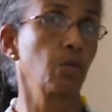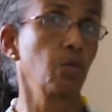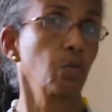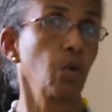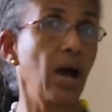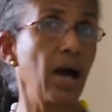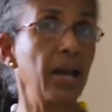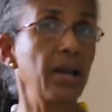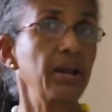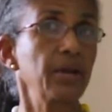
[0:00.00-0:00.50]

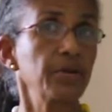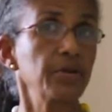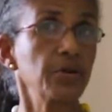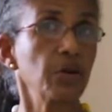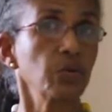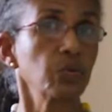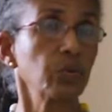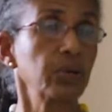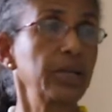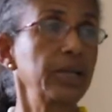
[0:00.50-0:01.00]
while they're
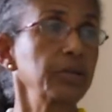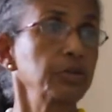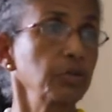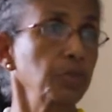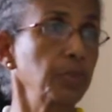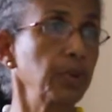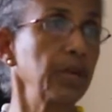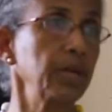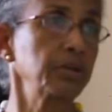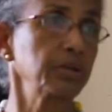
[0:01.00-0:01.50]
not willing to
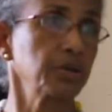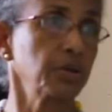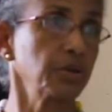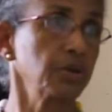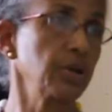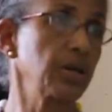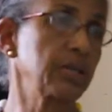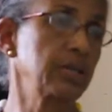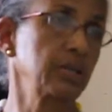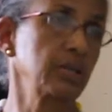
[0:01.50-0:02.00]
pay to
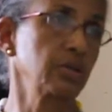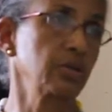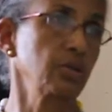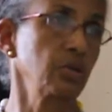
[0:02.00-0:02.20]
correct it.